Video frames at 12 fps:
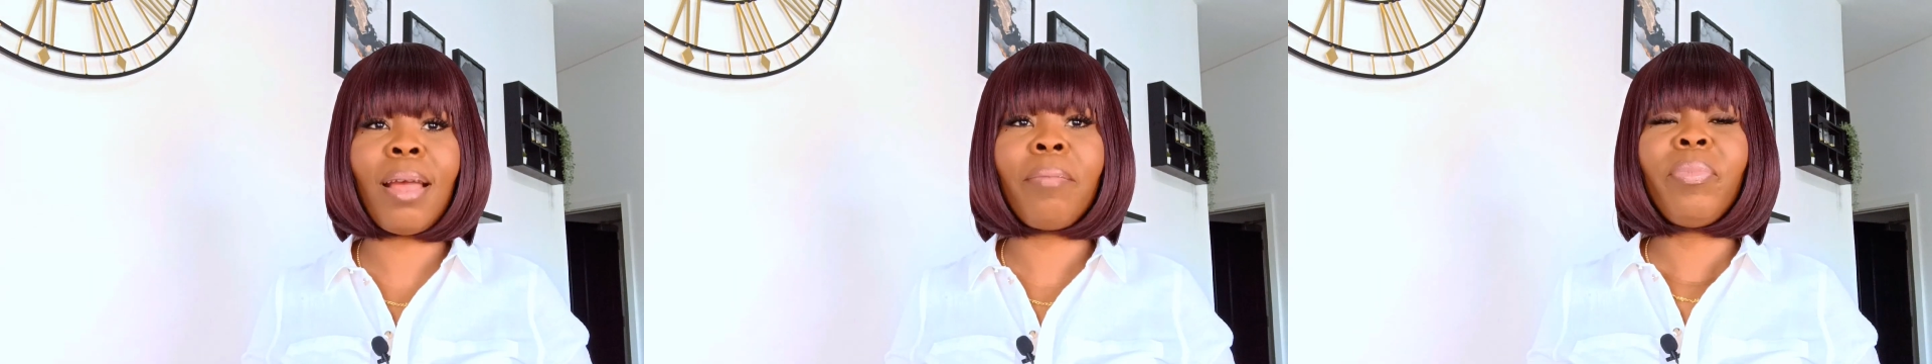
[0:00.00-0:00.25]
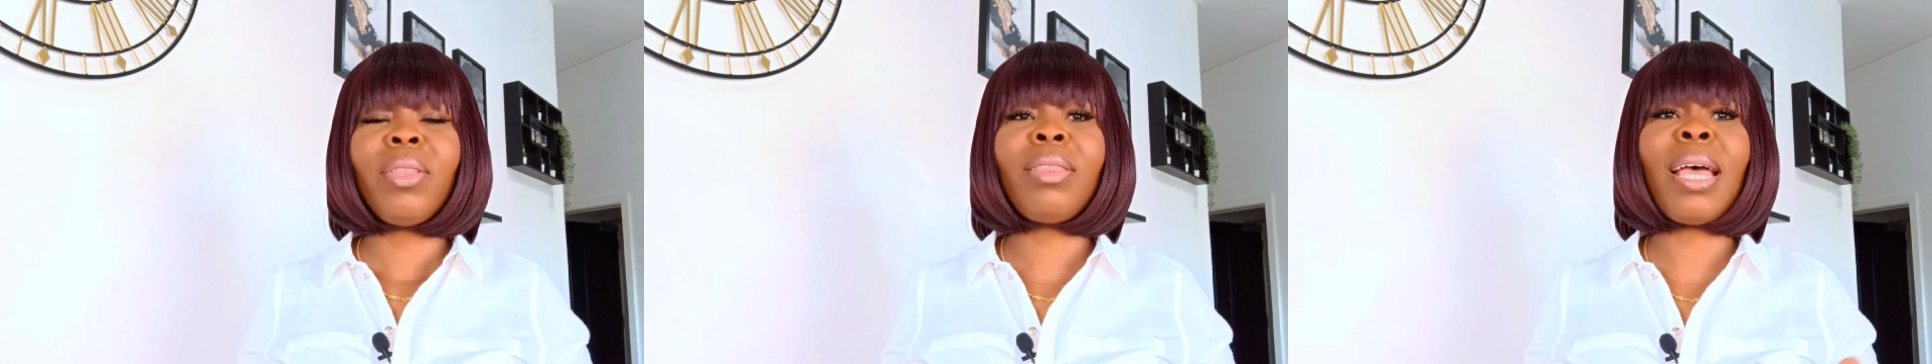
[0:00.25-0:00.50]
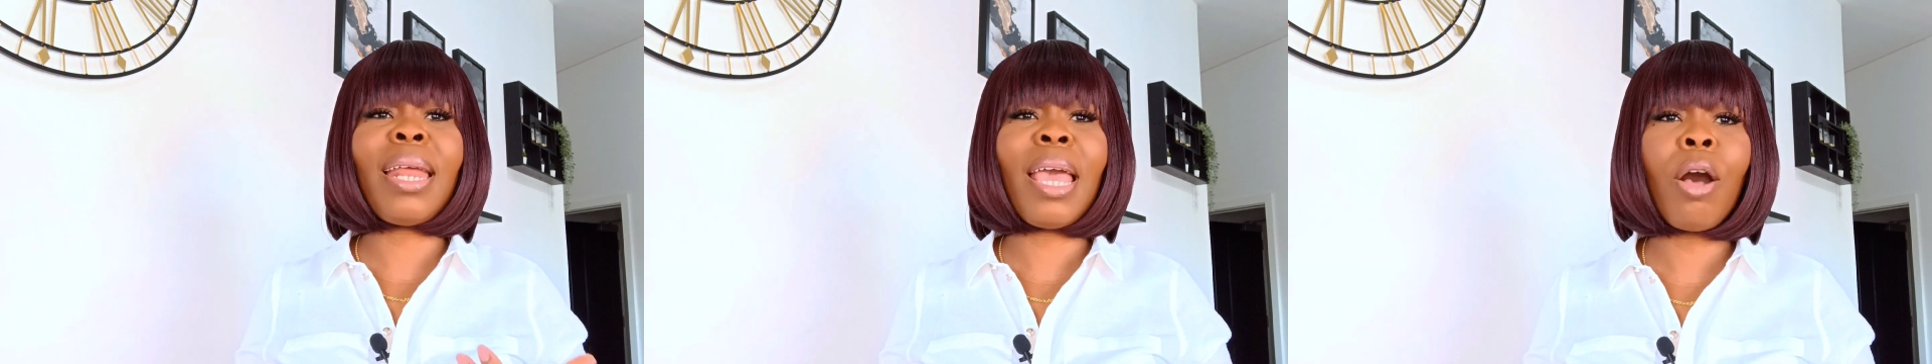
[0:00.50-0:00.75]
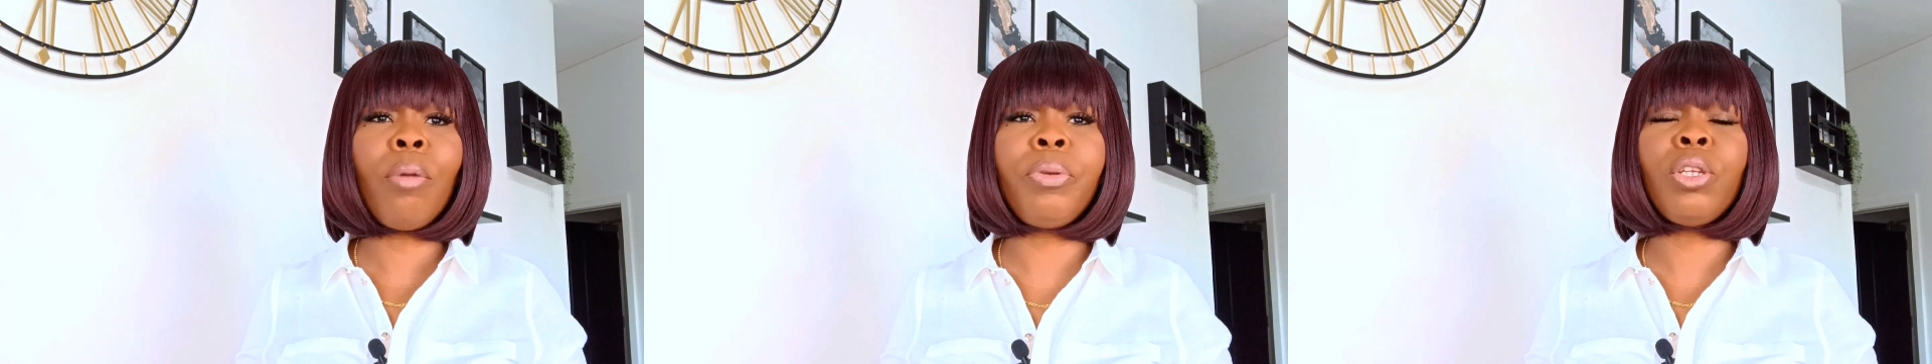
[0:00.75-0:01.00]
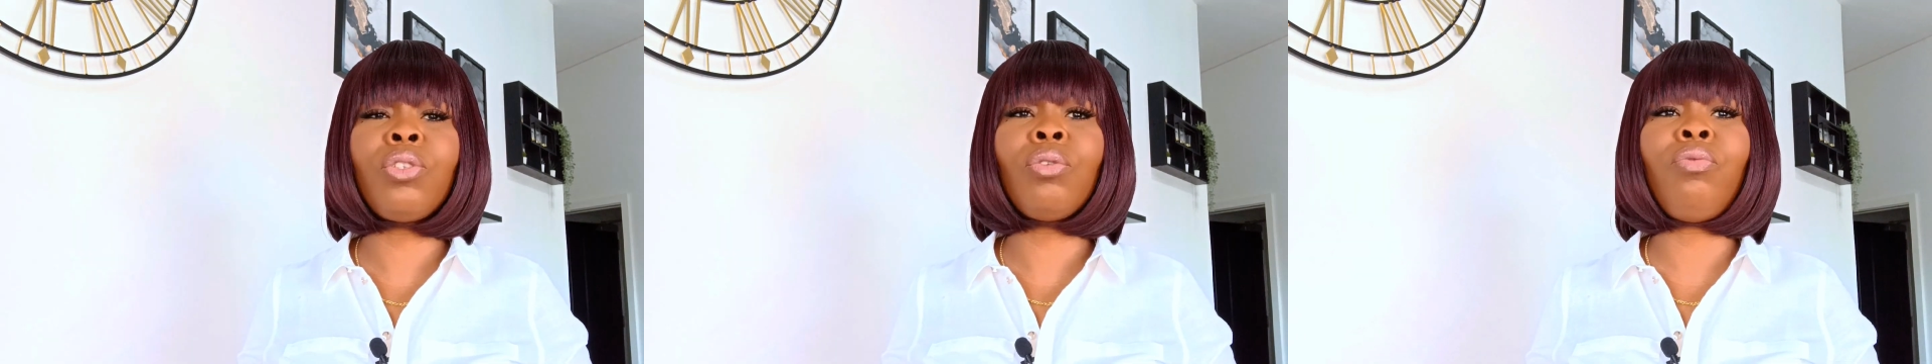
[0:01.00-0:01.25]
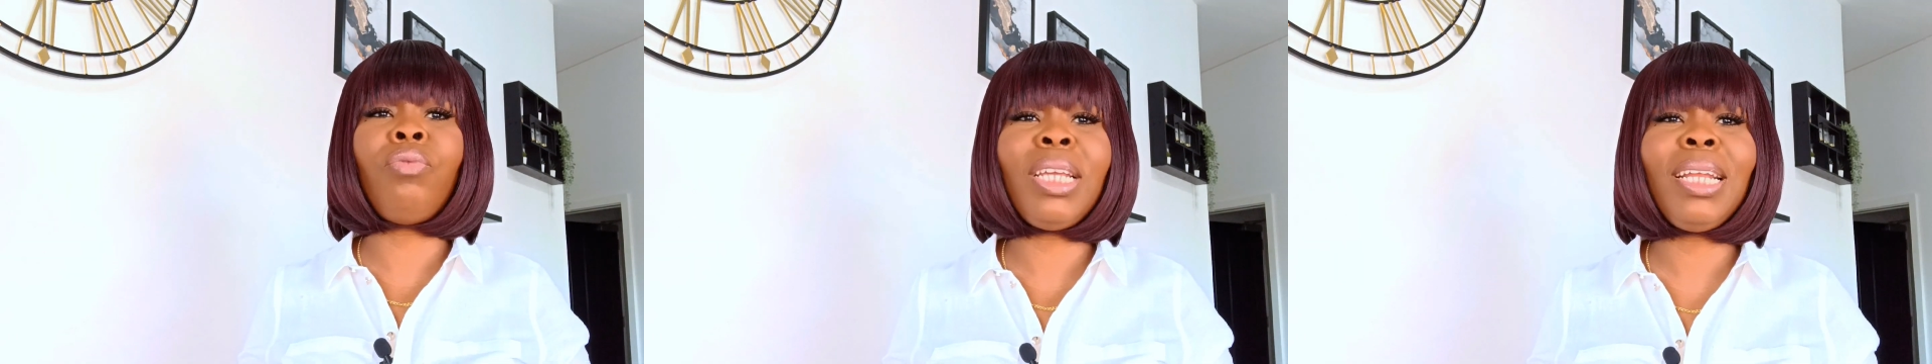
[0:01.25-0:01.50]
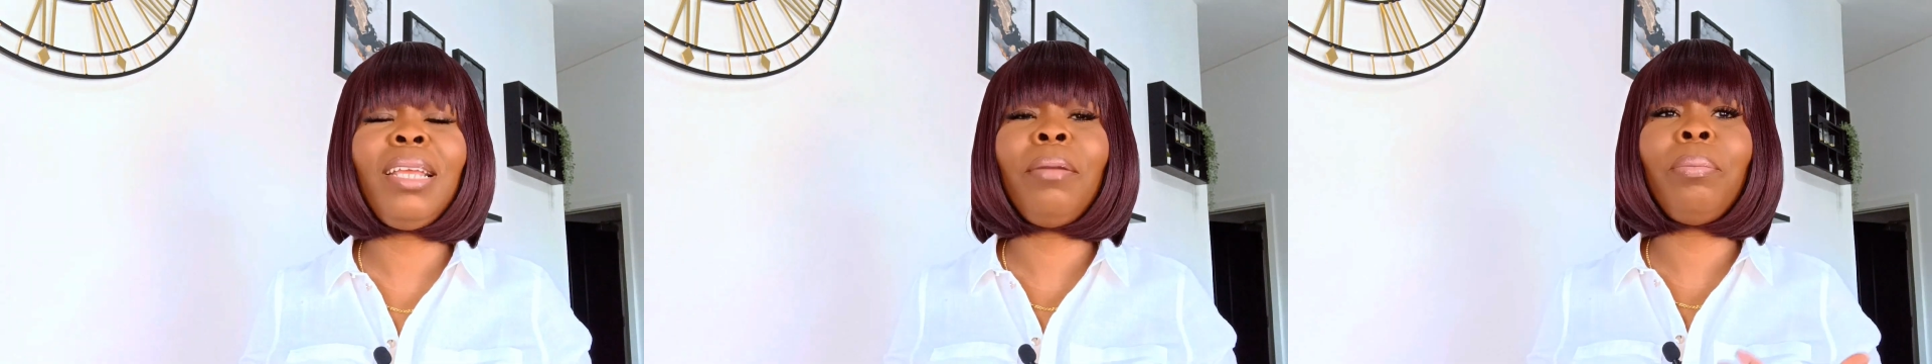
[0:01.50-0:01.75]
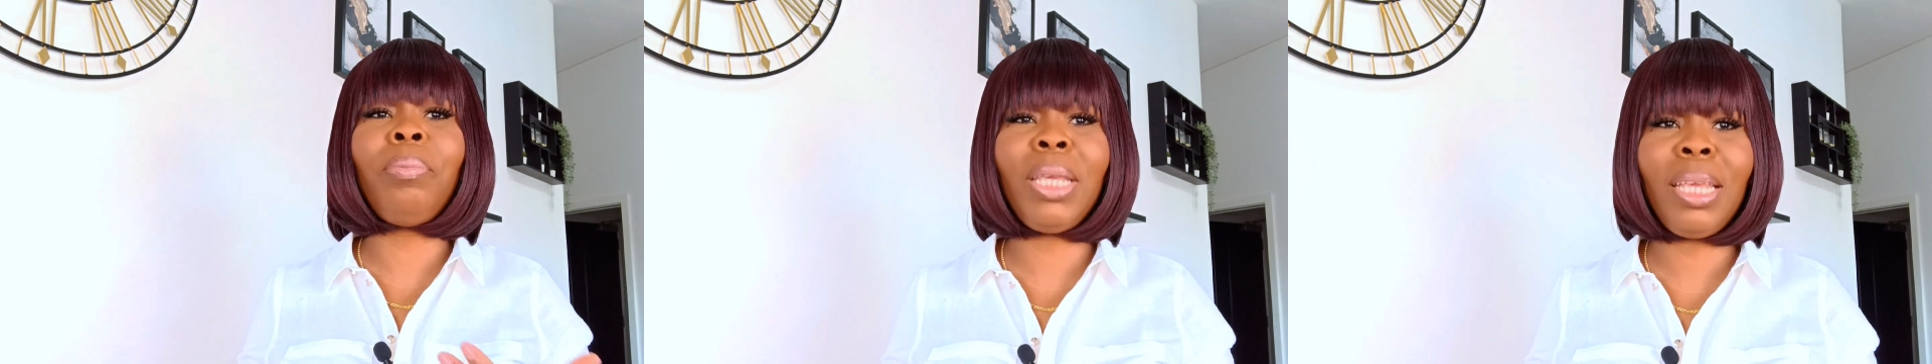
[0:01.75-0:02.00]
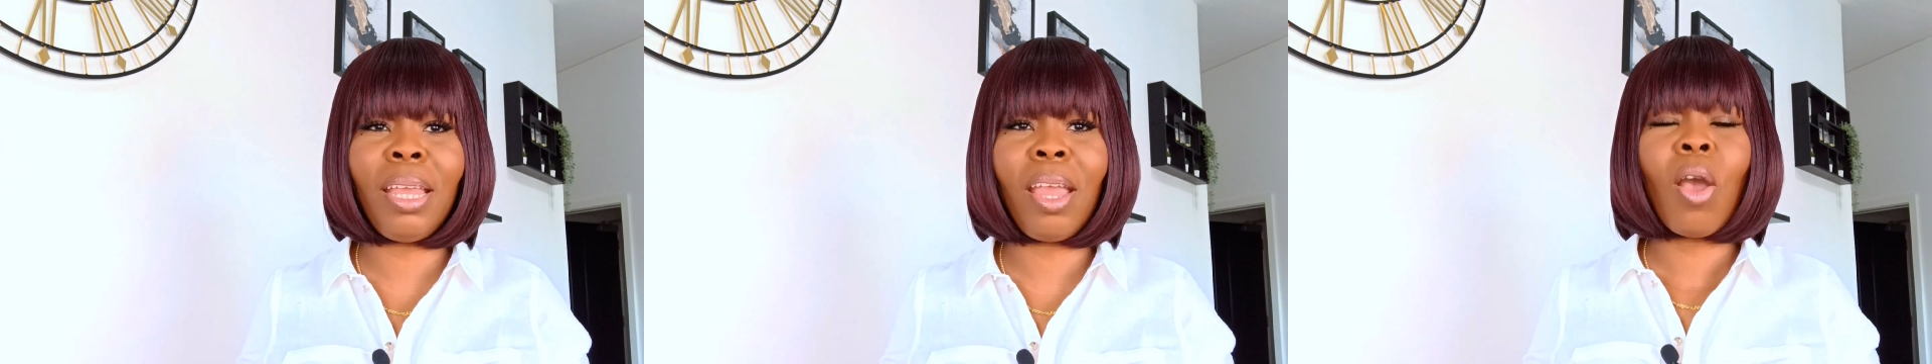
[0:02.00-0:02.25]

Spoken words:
that help you to really be